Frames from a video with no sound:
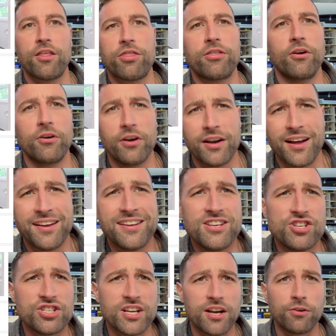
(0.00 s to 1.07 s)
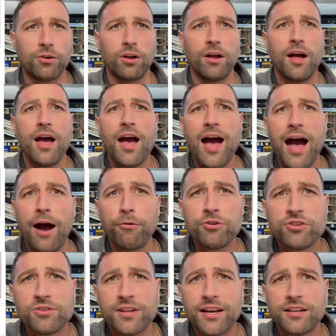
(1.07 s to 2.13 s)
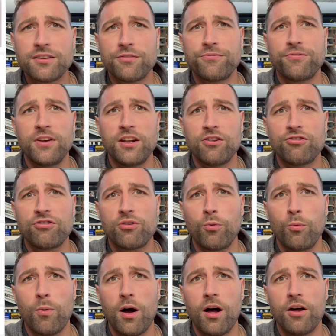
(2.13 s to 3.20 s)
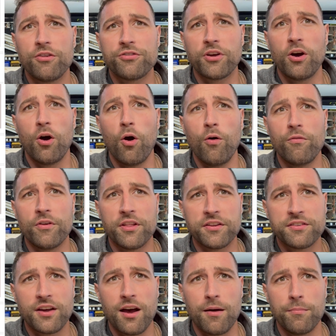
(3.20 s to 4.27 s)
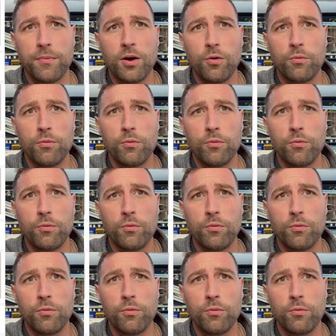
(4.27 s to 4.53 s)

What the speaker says: a third in general. How would you like to finish the walls over the tub?